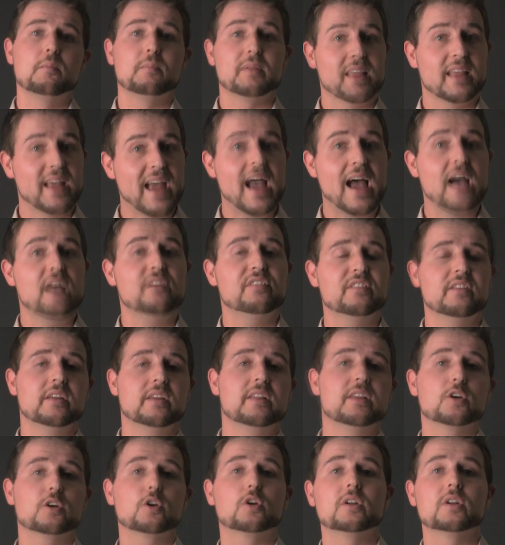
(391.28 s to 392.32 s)
but they have
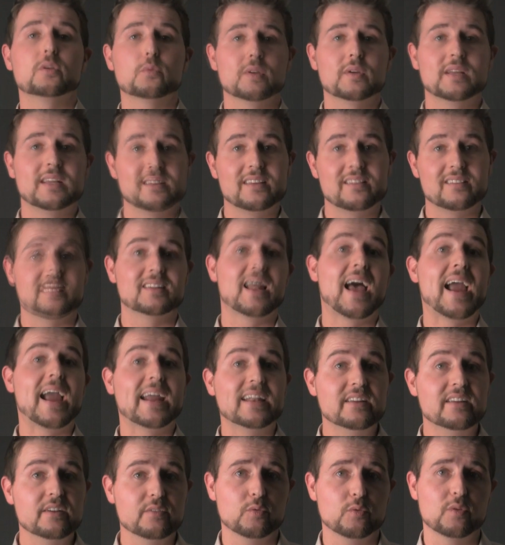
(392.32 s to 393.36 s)
said they're going to release
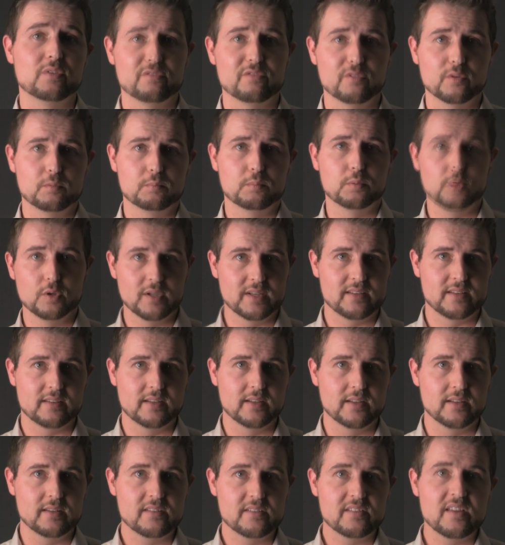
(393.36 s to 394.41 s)
nine different
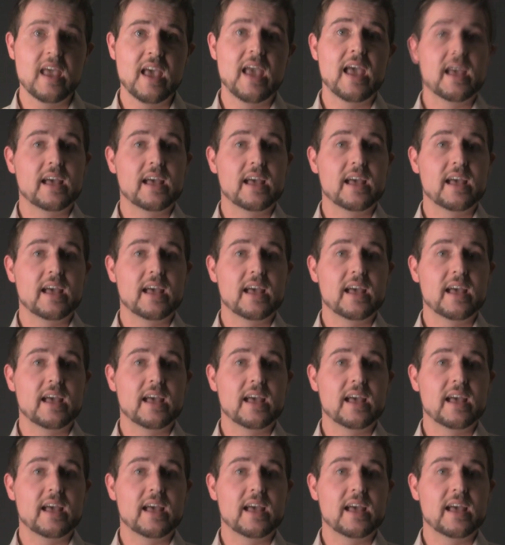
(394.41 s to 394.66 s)
bulletins,